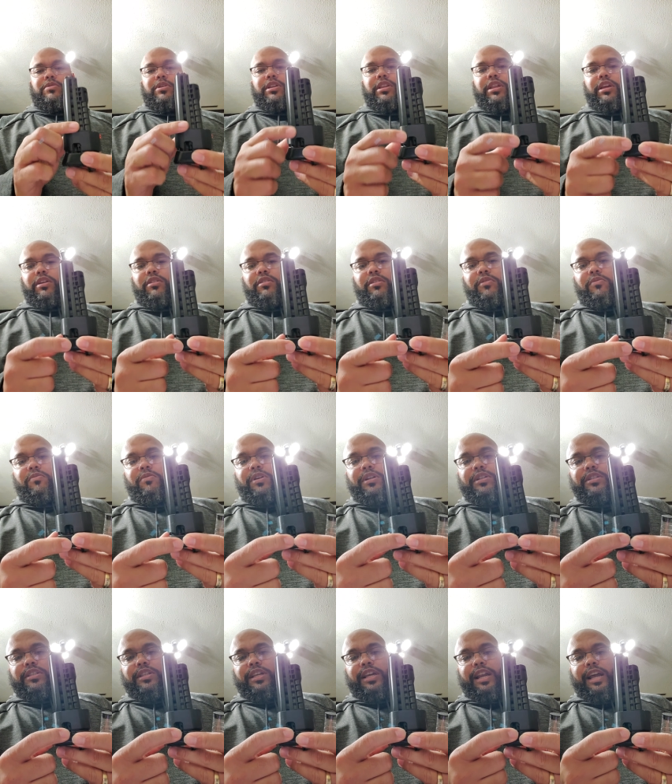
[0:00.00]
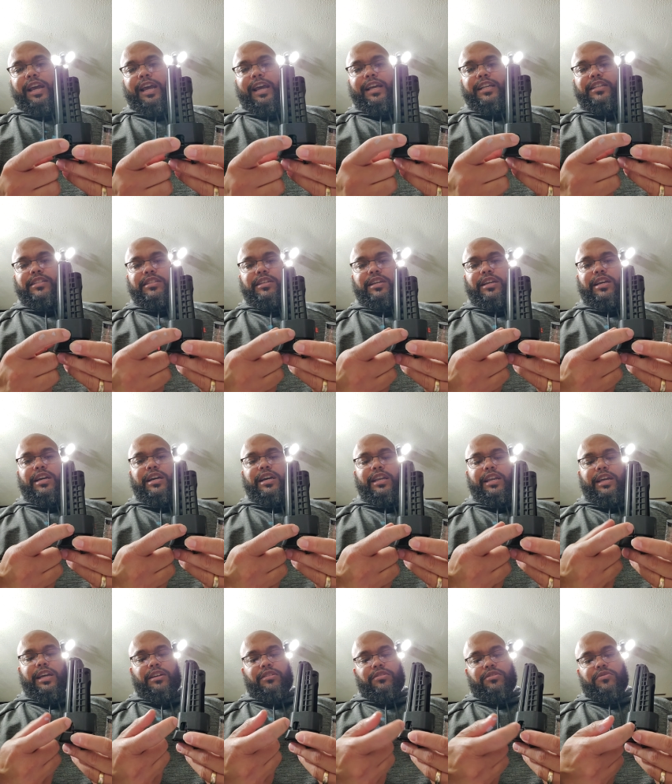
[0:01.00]
of the only ones that has the
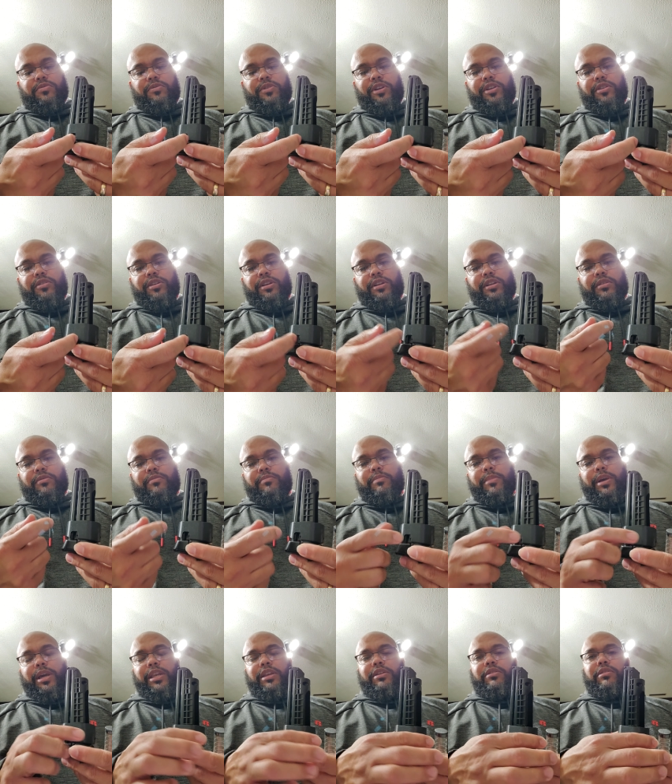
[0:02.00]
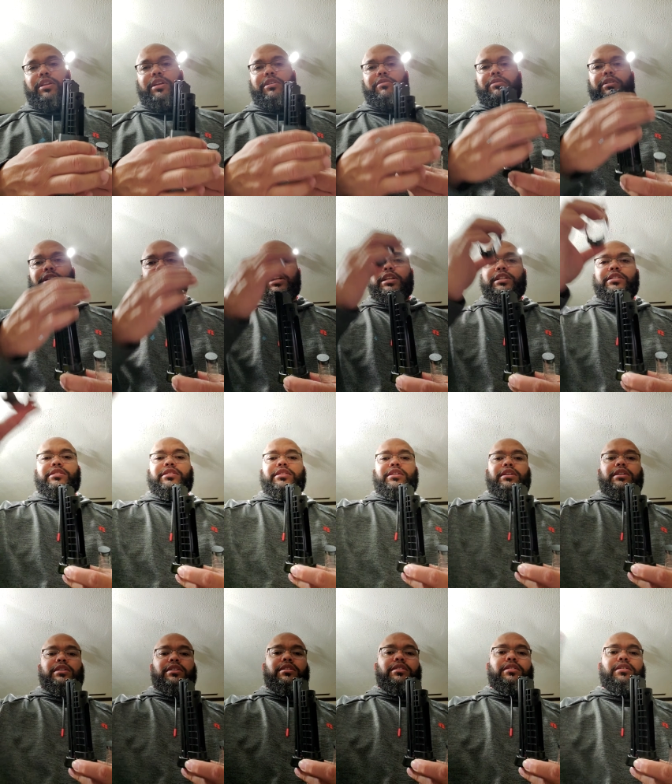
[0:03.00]
cutouts where you can manually release
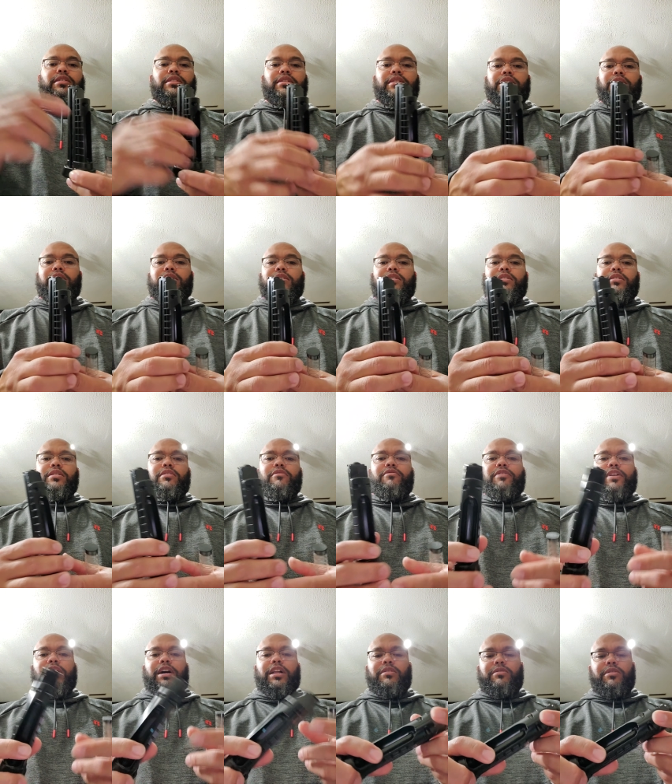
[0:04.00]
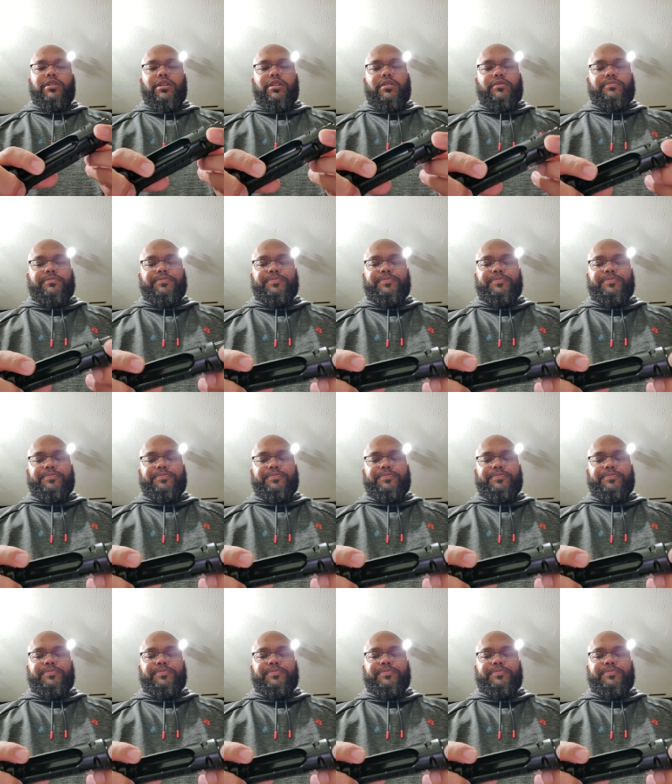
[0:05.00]
the follower.